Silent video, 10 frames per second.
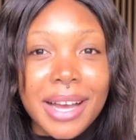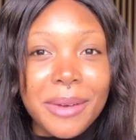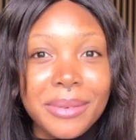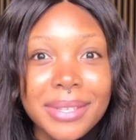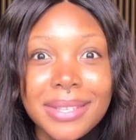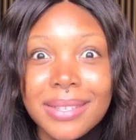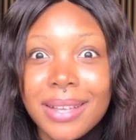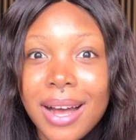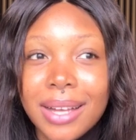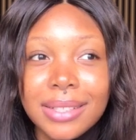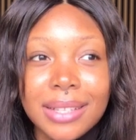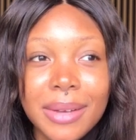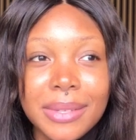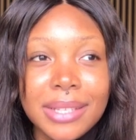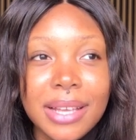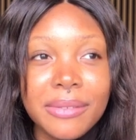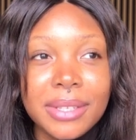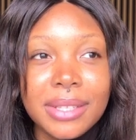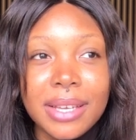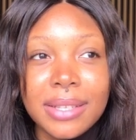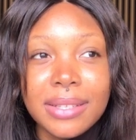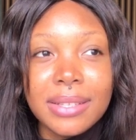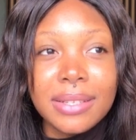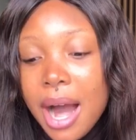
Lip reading: I was sad, I was devastated.